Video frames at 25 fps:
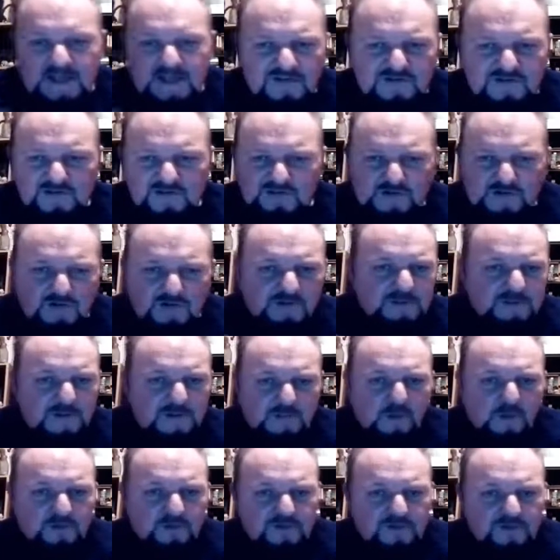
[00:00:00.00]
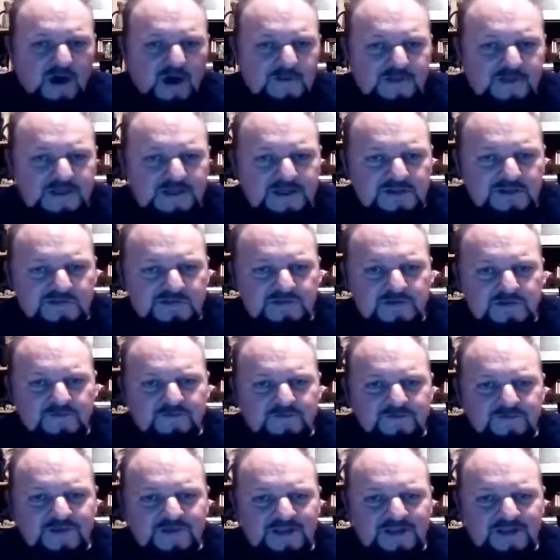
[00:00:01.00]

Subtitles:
As you sort of spend more time in it, you sort of